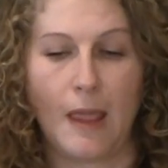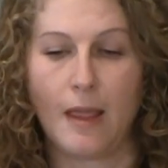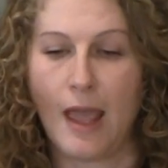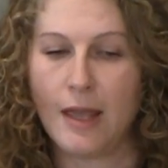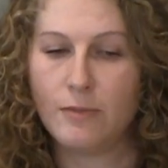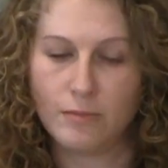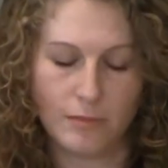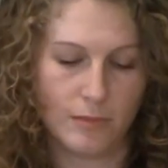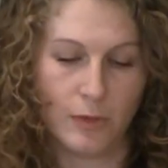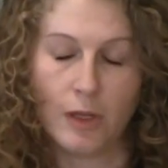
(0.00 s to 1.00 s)
head
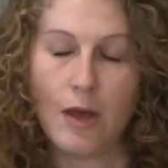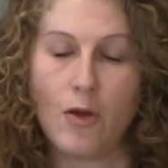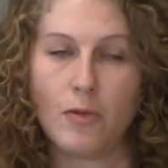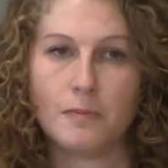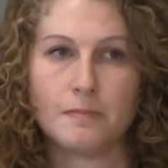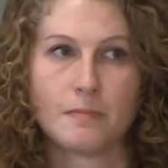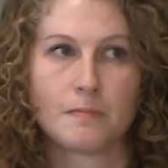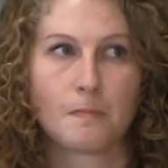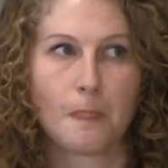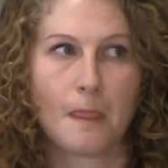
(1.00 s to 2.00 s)
low,
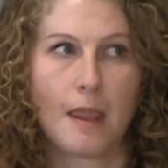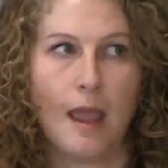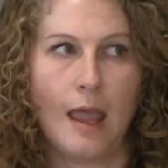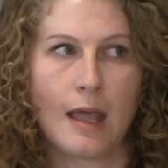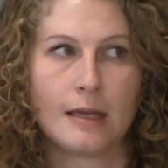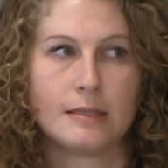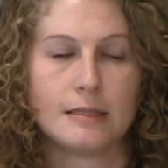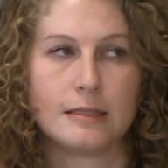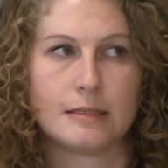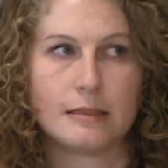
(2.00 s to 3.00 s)
and